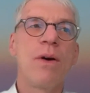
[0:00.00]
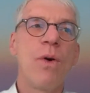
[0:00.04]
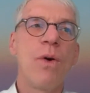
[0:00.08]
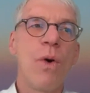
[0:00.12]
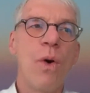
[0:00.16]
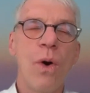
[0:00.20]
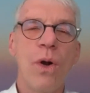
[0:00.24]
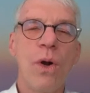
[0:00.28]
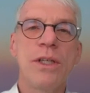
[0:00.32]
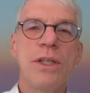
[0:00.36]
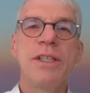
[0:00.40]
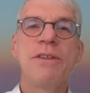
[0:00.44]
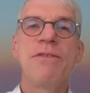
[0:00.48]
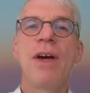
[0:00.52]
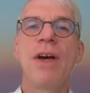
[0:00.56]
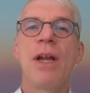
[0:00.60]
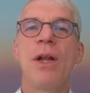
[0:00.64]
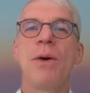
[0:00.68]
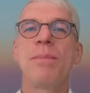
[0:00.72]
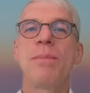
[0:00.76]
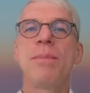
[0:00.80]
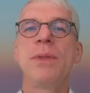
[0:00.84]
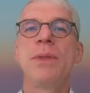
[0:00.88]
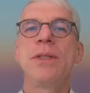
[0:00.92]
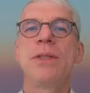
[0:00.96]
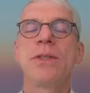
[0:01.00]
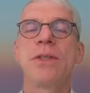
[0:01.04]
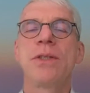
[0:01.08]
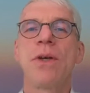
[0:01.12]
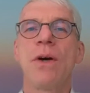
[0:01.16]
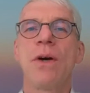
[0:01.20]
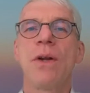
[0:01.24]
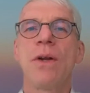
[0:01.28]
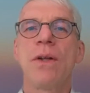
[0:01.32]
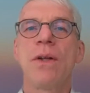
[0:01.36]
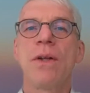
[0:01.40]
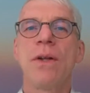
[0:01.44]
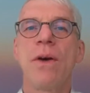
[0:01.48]
all developments
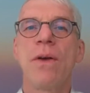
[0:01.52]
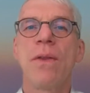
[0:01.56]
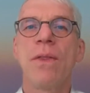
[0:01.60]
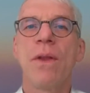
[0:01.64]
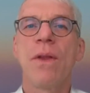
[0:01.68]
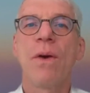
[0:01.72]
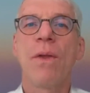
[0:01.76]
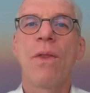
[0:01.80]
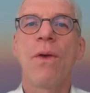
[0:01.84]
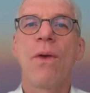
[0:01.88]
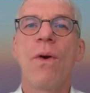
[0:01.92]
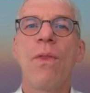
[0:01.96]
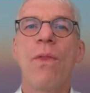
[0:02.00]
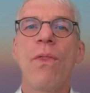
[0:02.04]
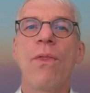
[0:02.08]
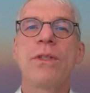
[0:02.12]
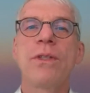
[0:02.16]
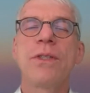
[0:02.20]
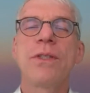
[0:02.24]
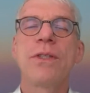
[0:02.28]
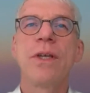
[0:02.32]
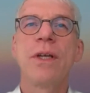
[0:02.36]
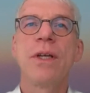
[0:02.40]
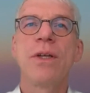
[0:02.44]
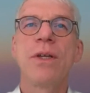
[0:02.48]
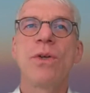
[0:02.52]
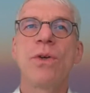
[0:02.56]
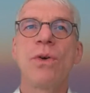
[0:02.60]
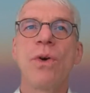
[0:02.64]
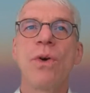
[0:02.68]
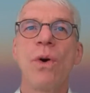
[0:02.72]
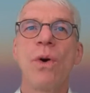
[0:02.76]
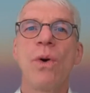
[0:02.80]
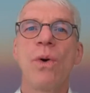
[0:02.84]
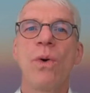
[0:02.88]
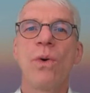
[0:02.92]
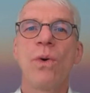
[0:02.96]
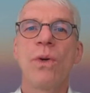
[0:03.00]
on the Silk
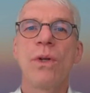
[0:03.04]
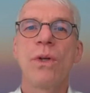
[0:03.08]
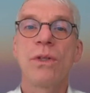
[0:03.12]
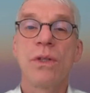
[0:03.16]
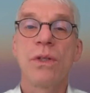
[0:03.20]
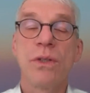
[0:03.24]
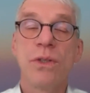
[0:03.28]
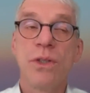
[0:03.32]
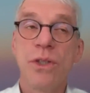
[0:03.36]
Road,